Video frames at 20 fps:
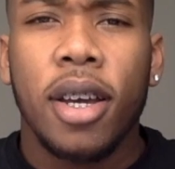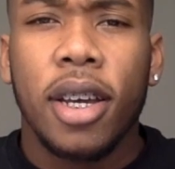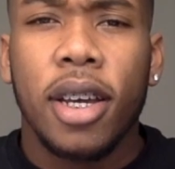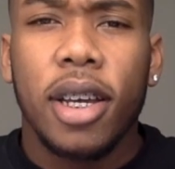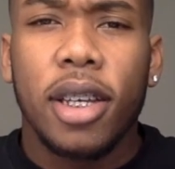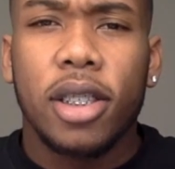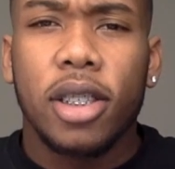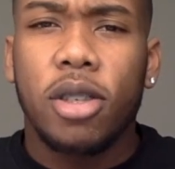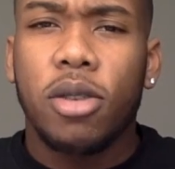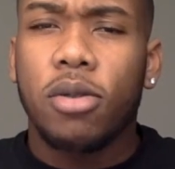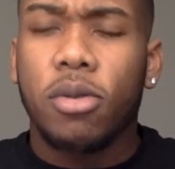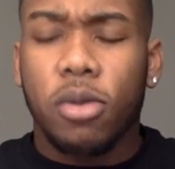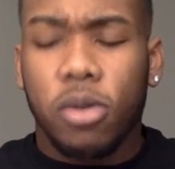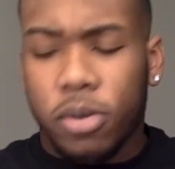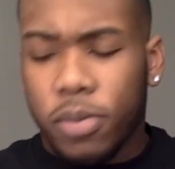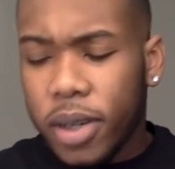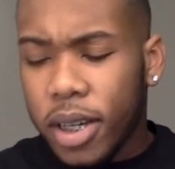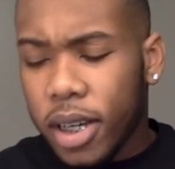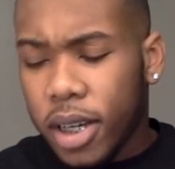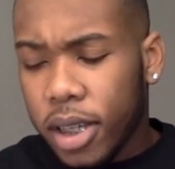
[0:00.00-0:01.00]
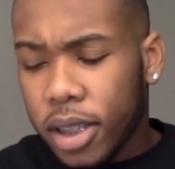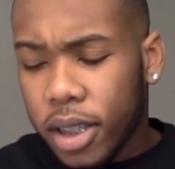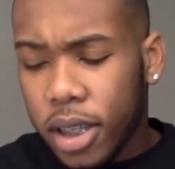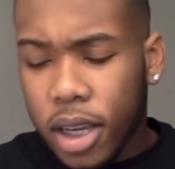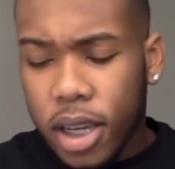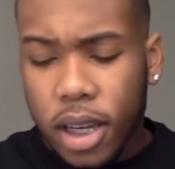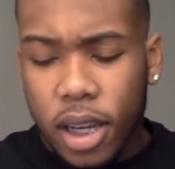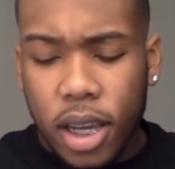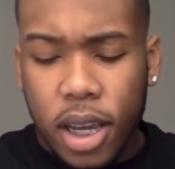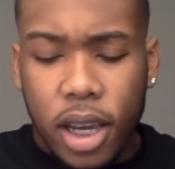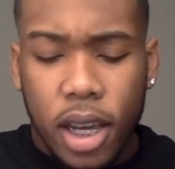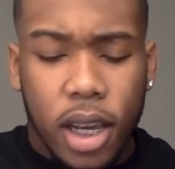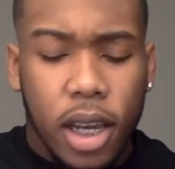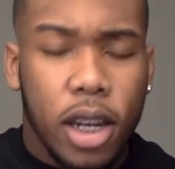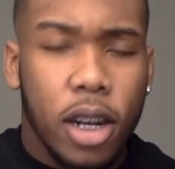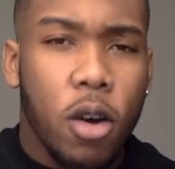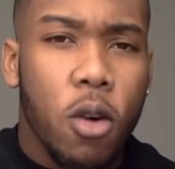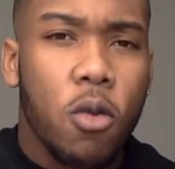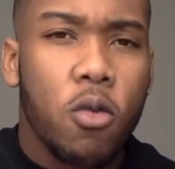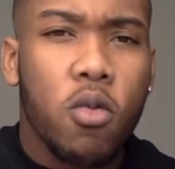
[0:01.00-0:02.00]
It's huge, man. And then
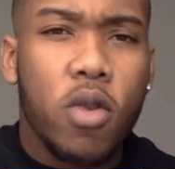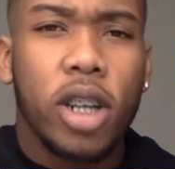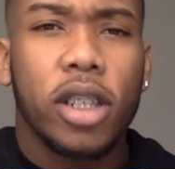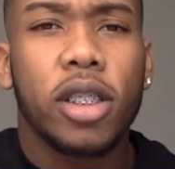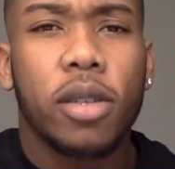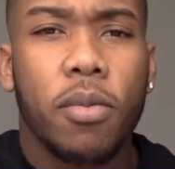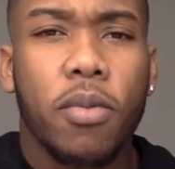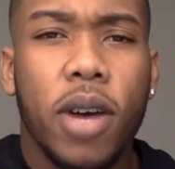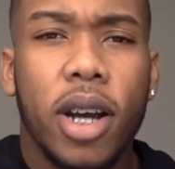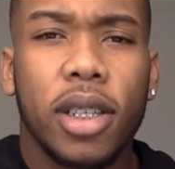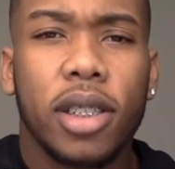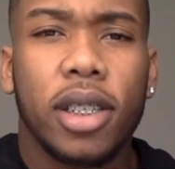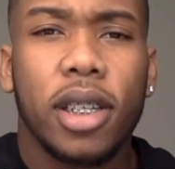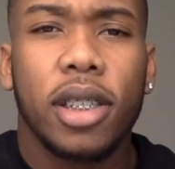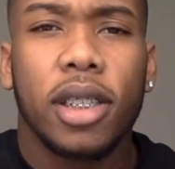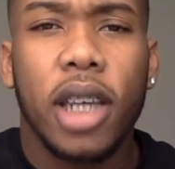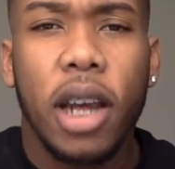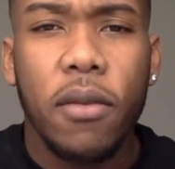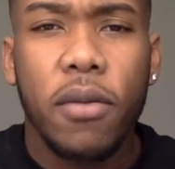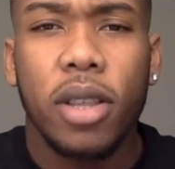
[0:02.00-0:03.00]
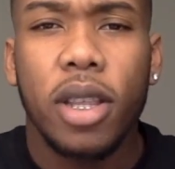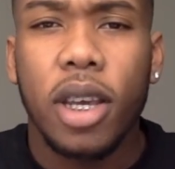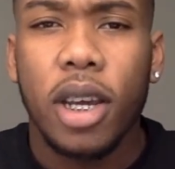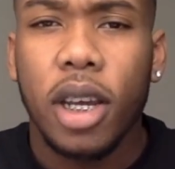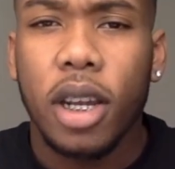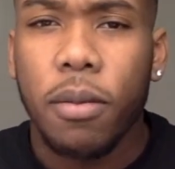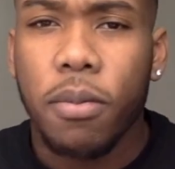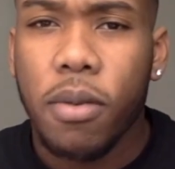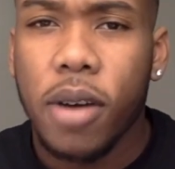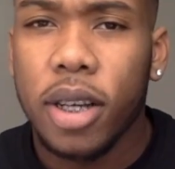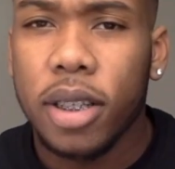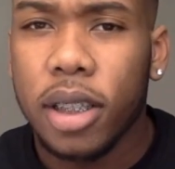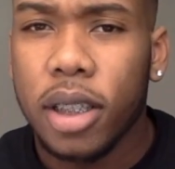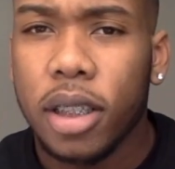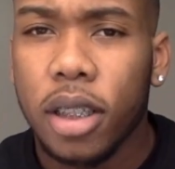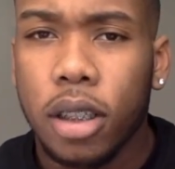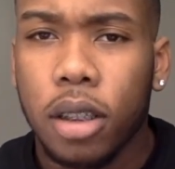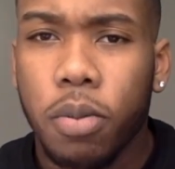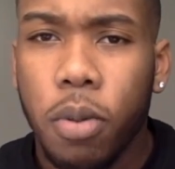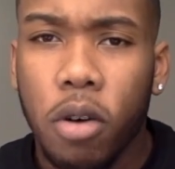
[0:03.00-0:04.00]
don't rush the process. Everything in the process
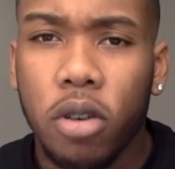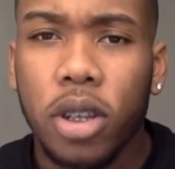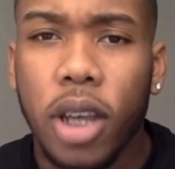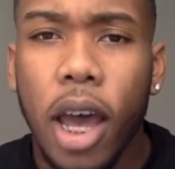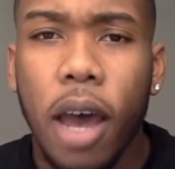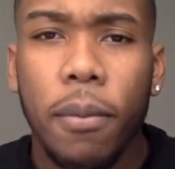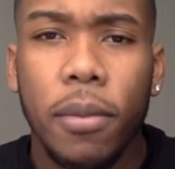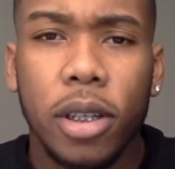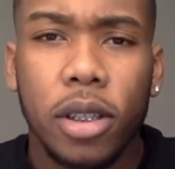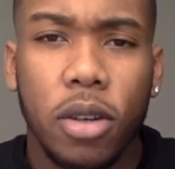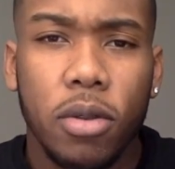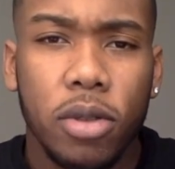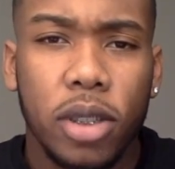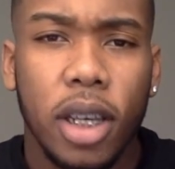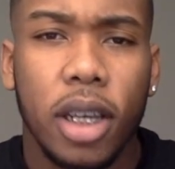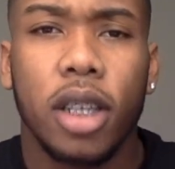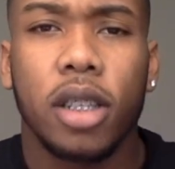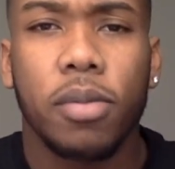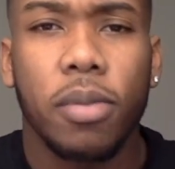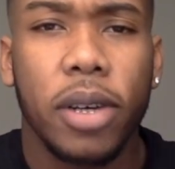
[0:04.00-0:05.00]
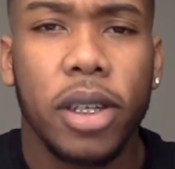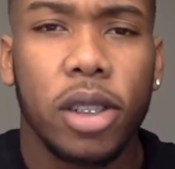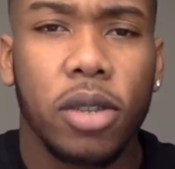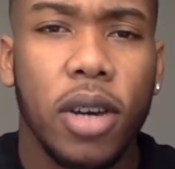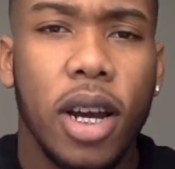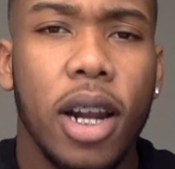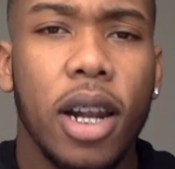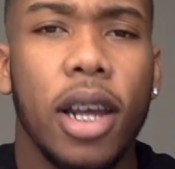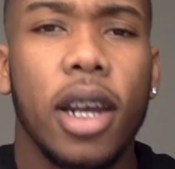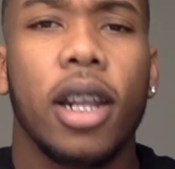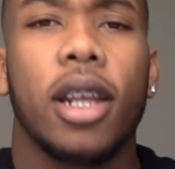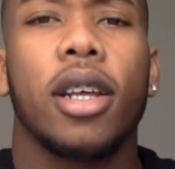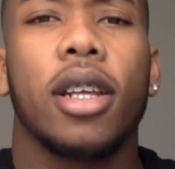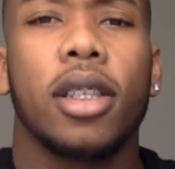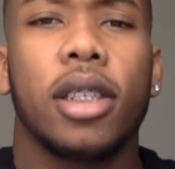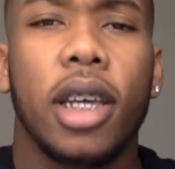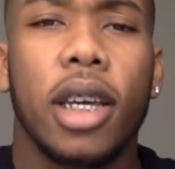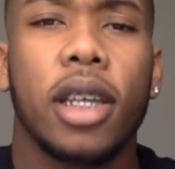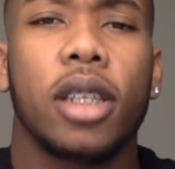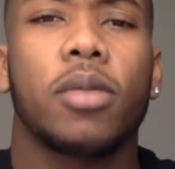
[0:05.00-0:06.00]
that's supposed to happen is going to take its place. You got to let it
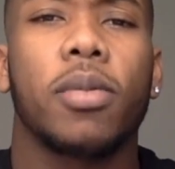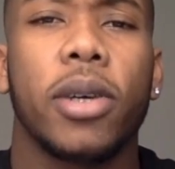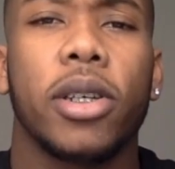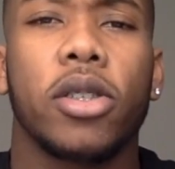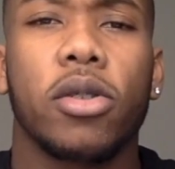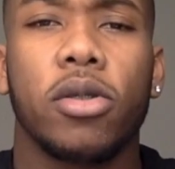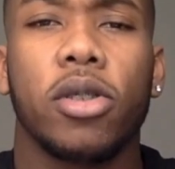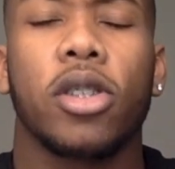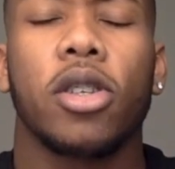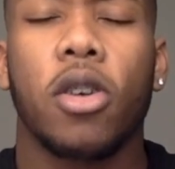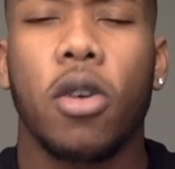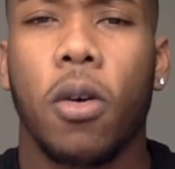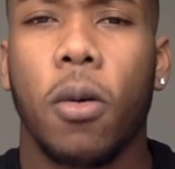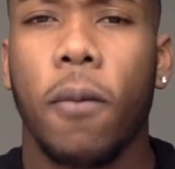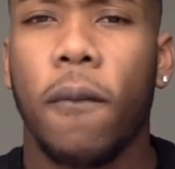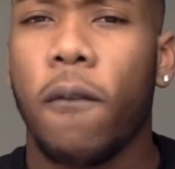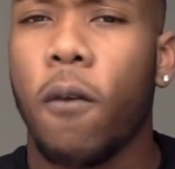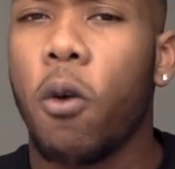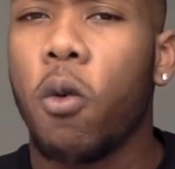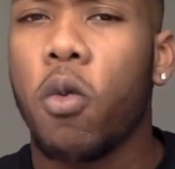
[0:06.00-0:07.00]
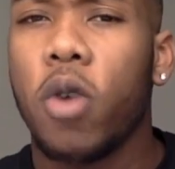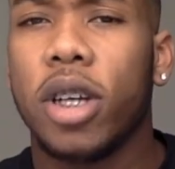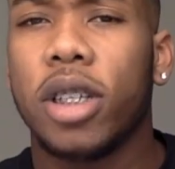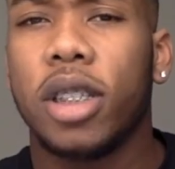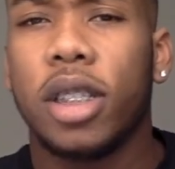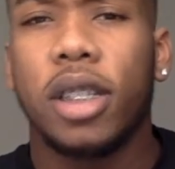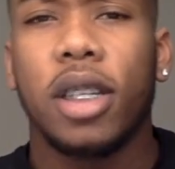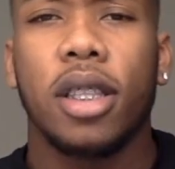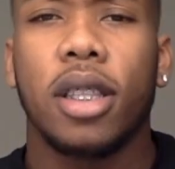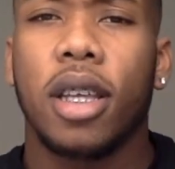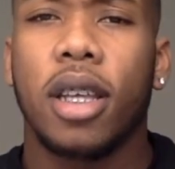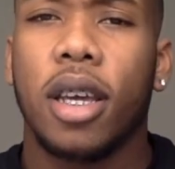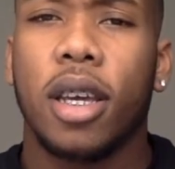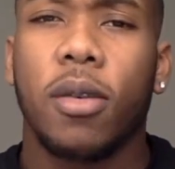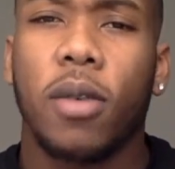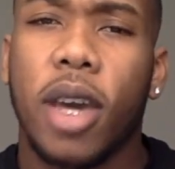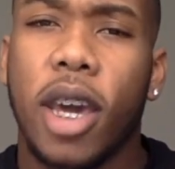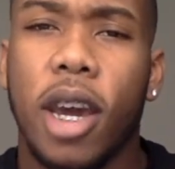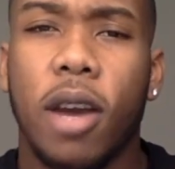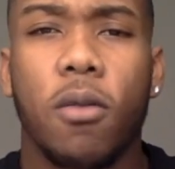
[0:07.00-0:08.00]
take its place on its own. Don't rush anything. You
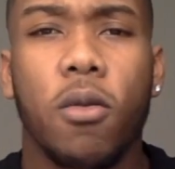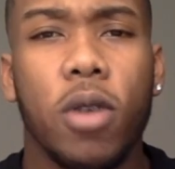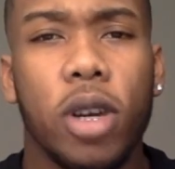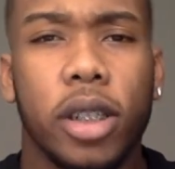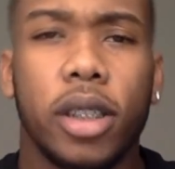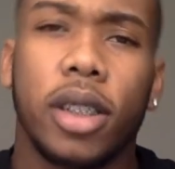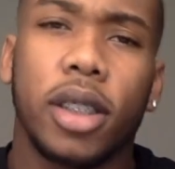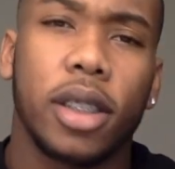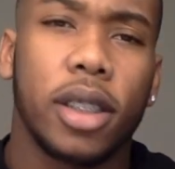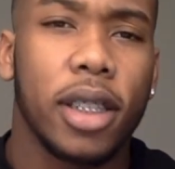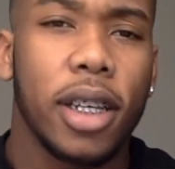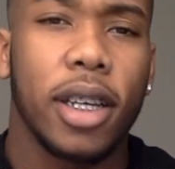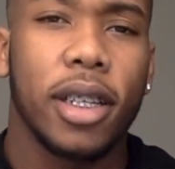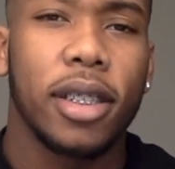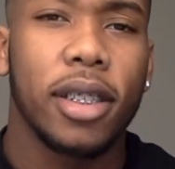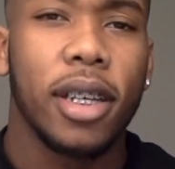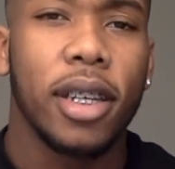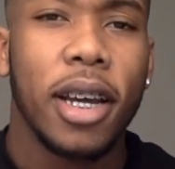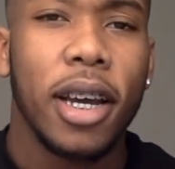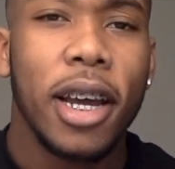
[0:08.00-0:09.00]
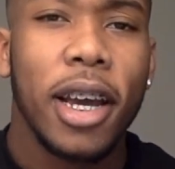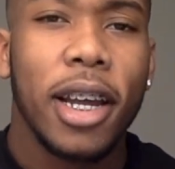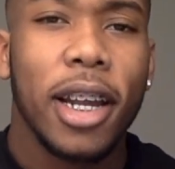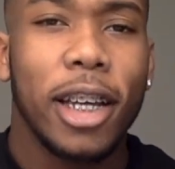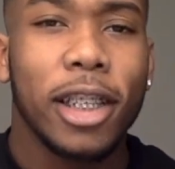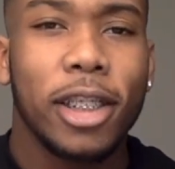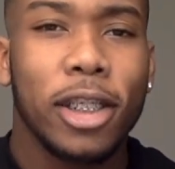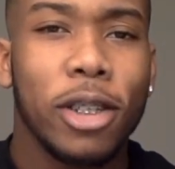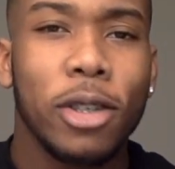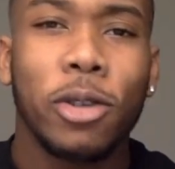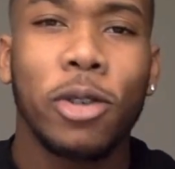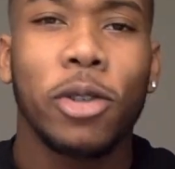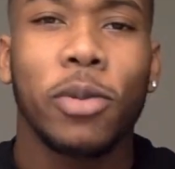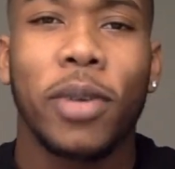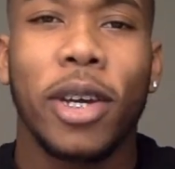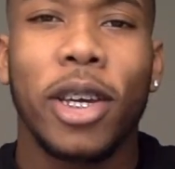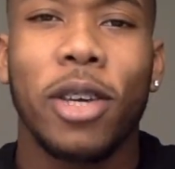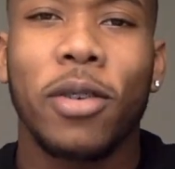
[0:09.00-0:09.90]
can't rush success. That's huge, man.